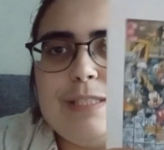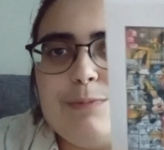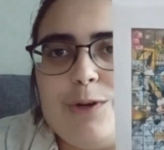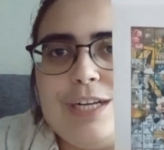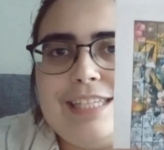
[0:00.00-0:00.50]

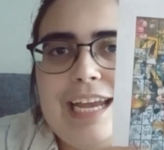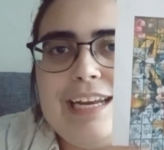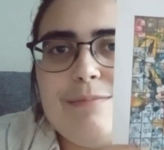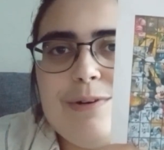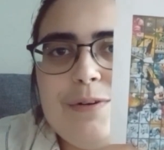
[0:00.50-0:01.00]
more
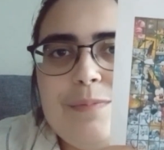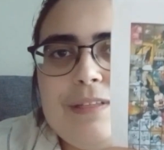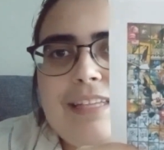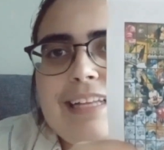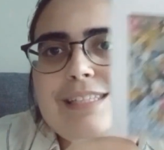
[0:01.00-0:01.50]
attainable.
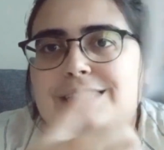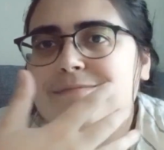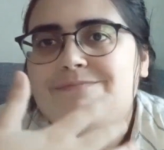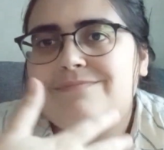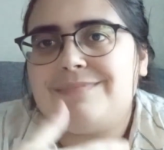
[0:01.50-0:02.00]
But that's,
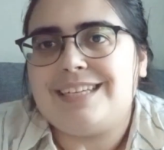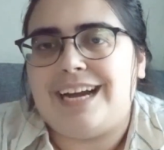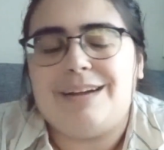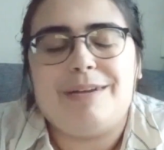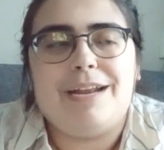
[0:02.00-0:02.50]

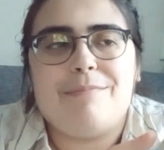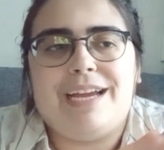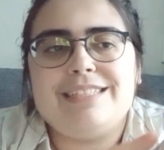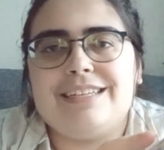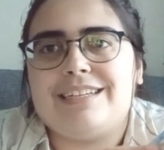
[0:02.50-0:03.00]
I mean, I'm
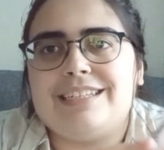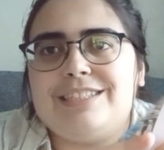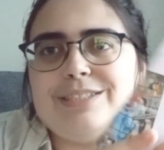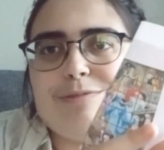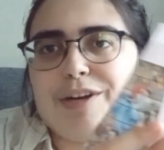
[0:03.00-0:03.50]
basically
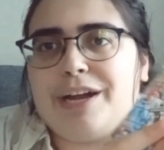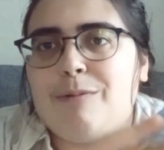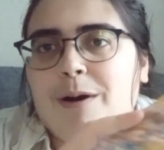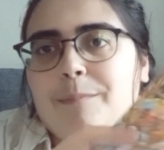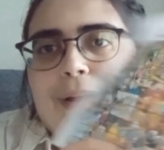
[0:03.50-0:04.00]
just working
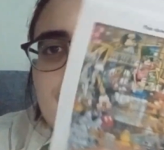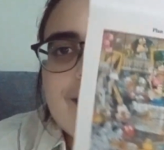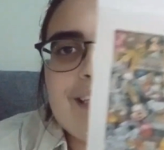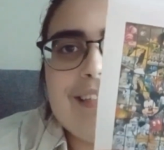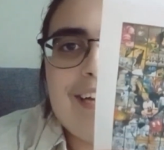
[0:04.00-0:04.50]
one page
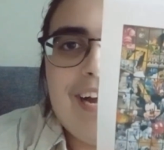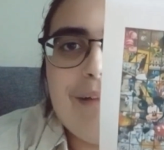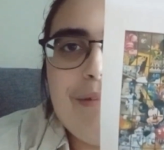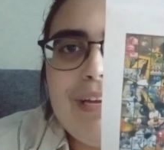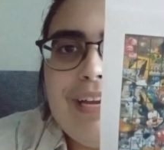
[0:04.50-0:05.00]
at a
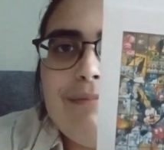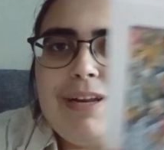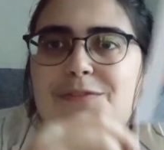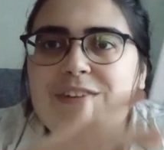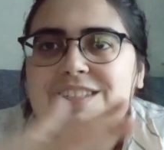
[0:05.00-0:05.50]
time. But
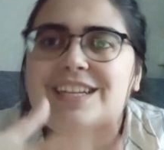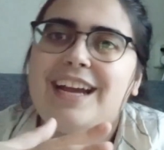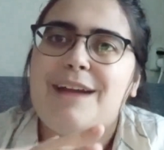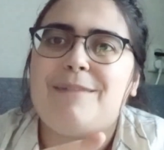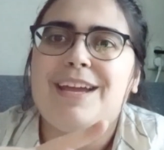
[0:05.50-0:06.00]
it feels
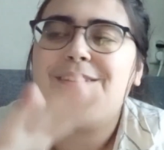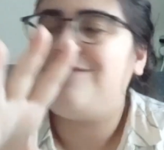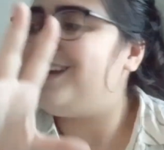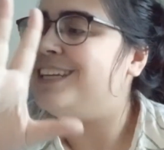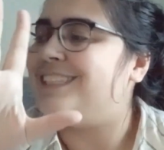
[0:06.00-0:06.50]
like I'm like
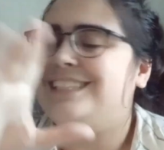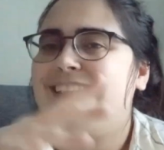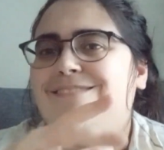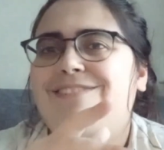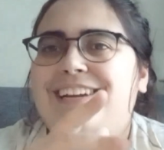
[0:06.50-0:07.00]
finishing
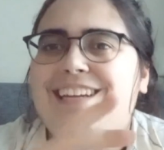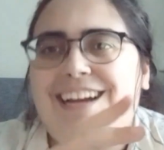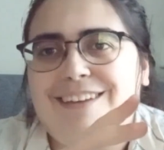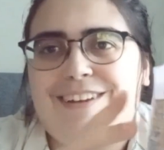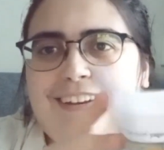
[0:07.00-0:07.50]
something
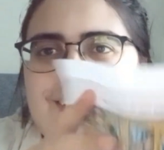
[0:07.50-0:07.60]
if I do